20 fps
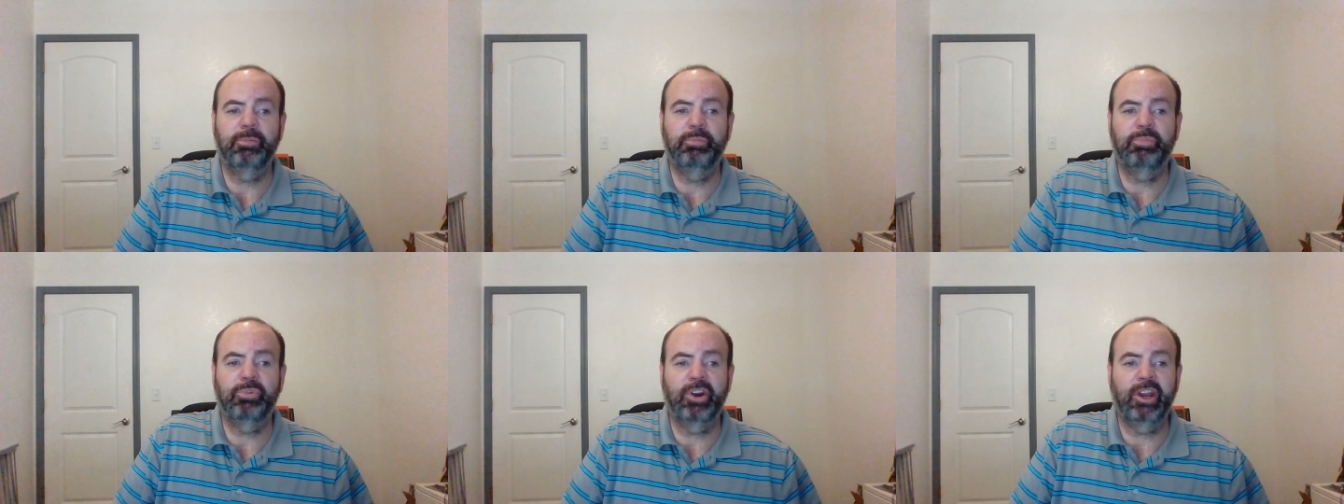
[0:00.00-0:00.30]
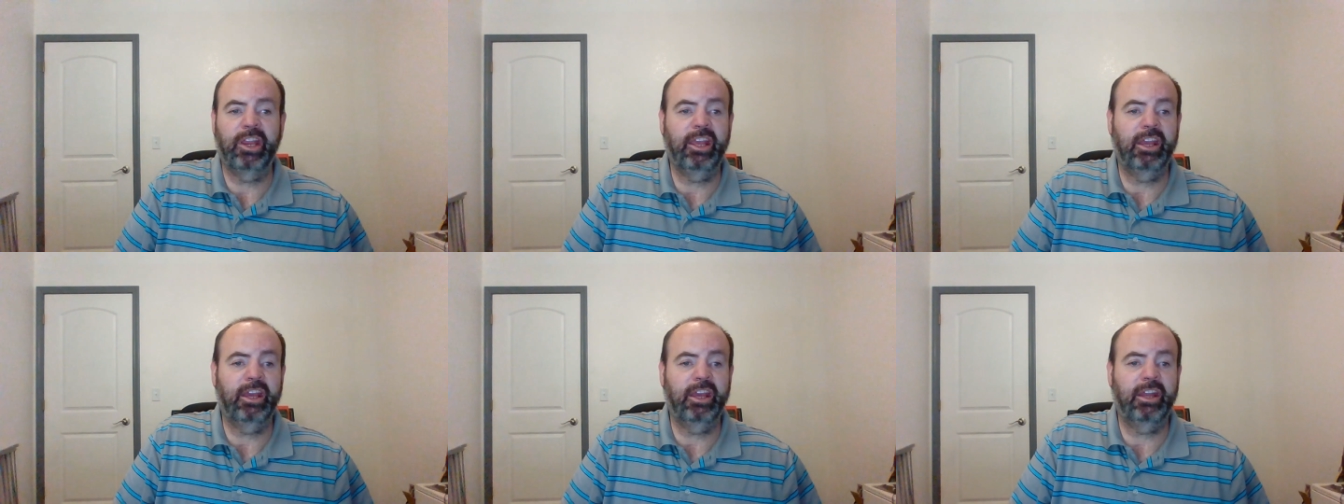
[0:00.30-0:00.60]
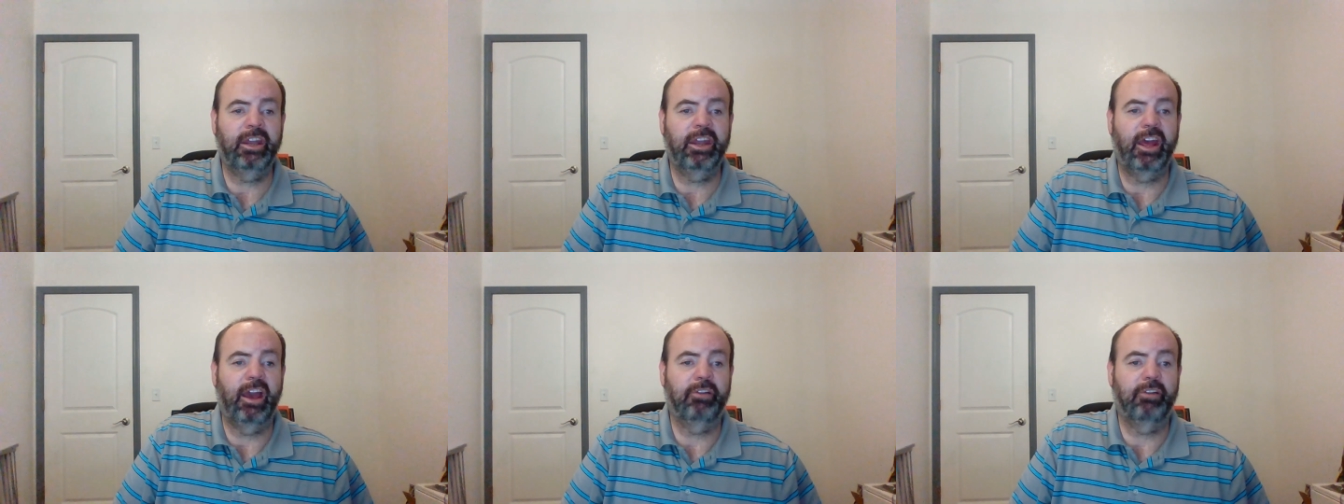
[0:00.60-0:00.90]
to bring
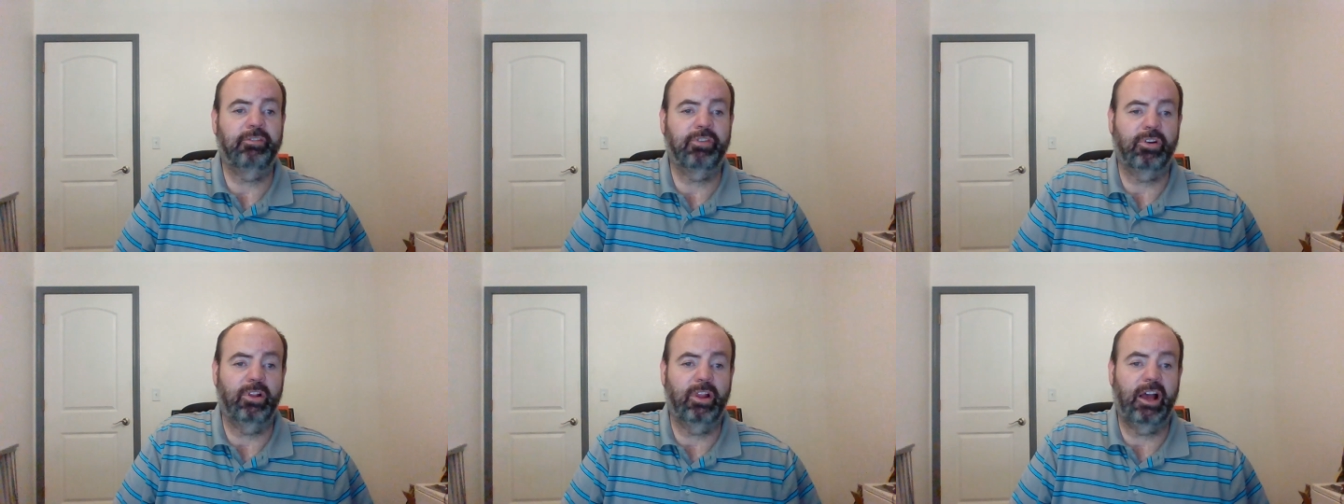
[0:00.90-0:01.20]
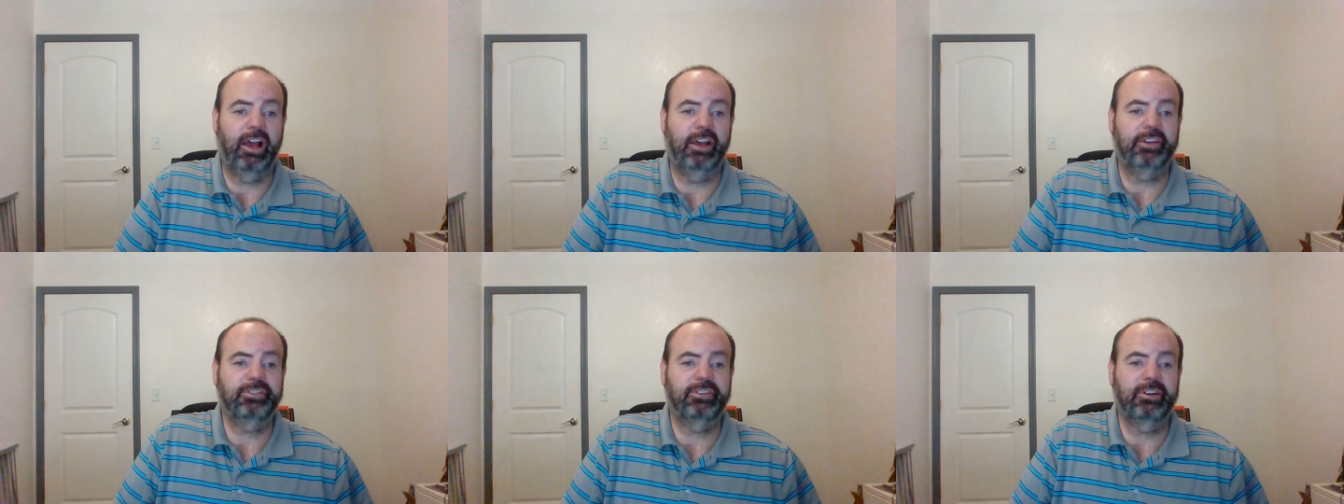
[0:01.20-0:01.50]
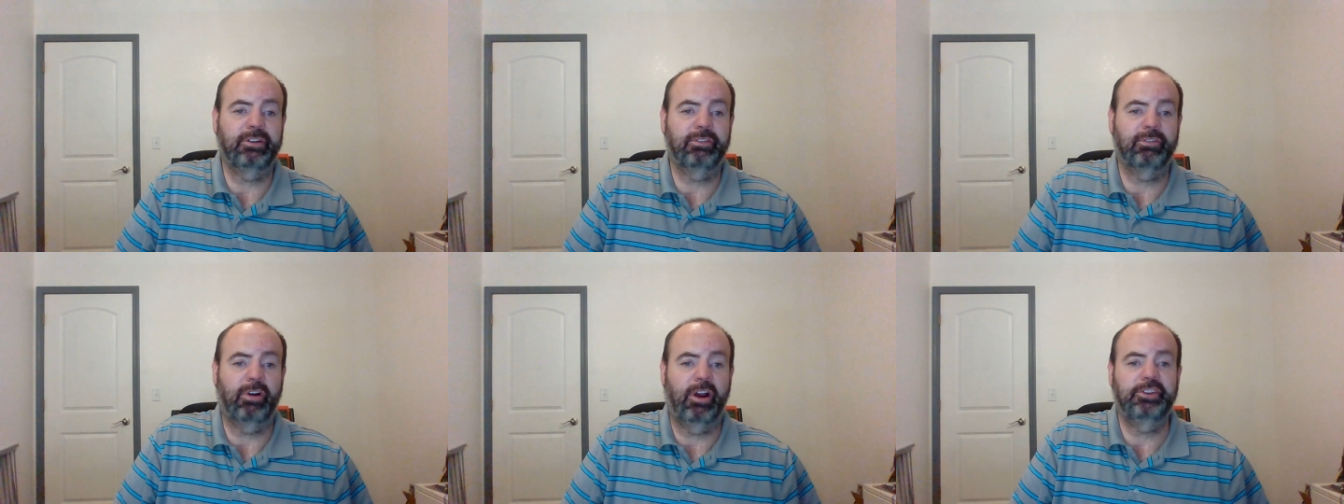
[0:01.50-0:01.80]
in
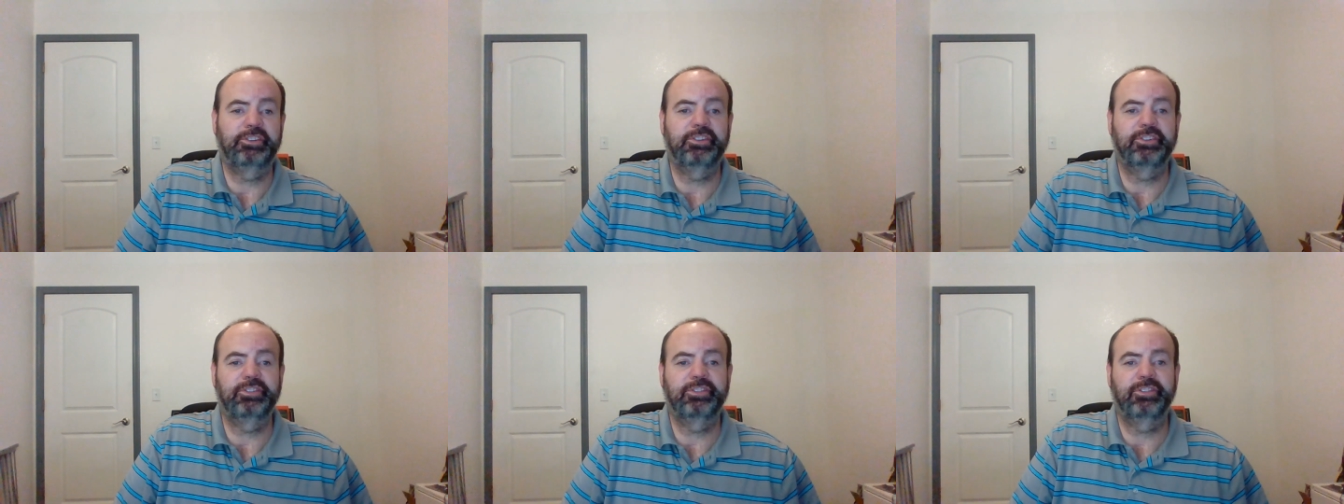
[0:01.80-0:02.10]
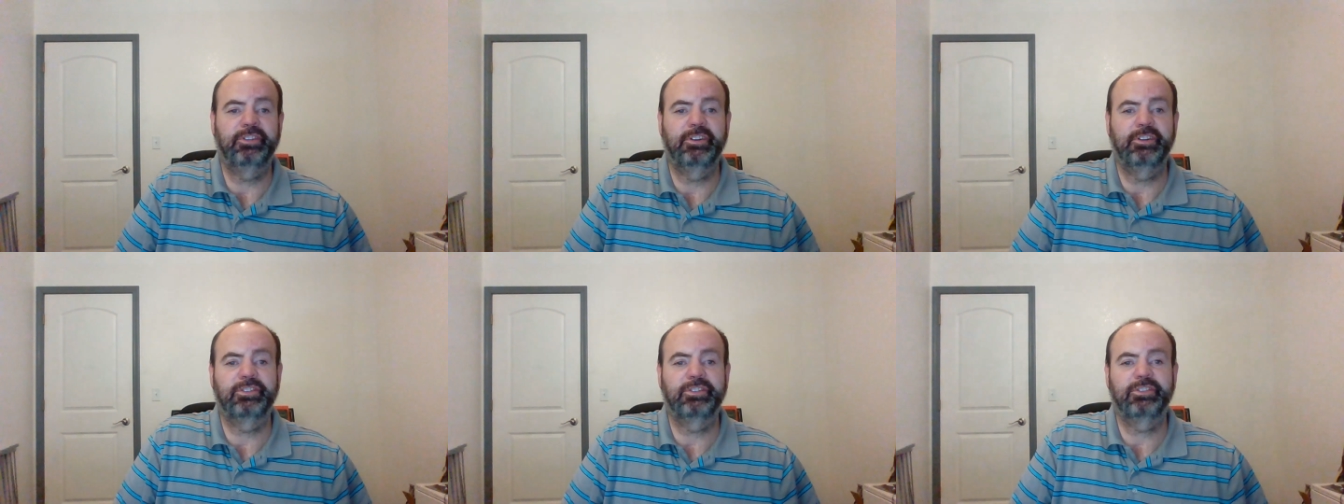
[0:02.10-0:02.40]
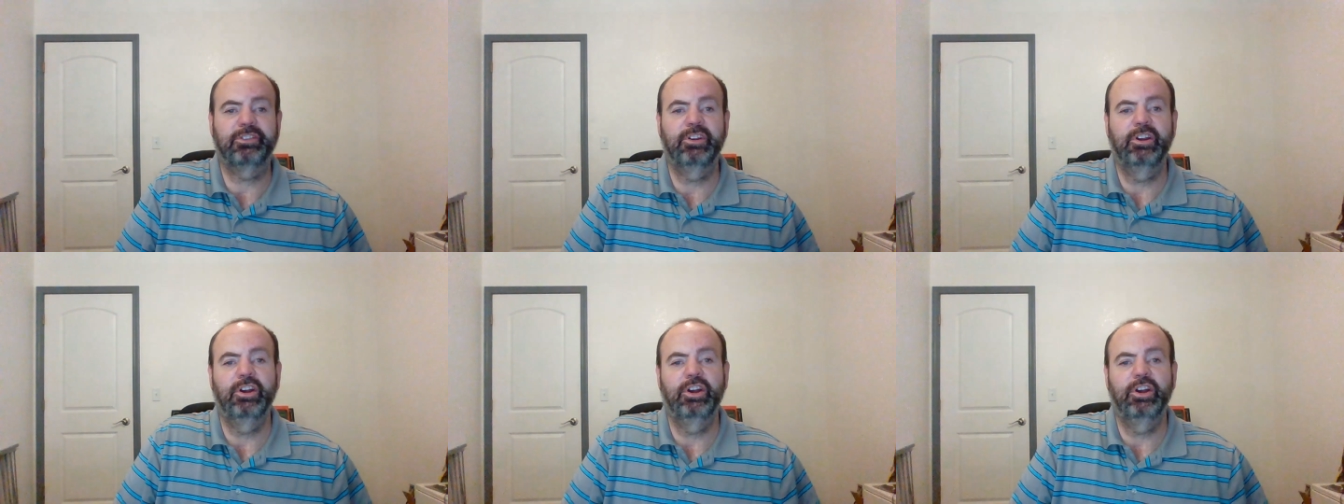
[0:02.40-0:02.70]
everlasting
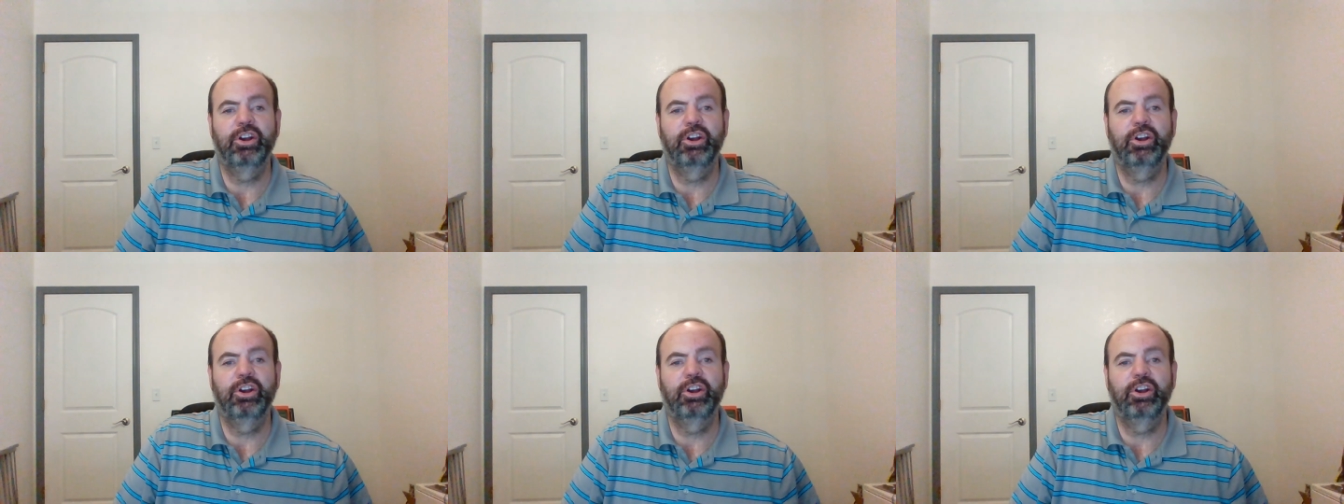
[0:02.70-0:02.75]
righteousness,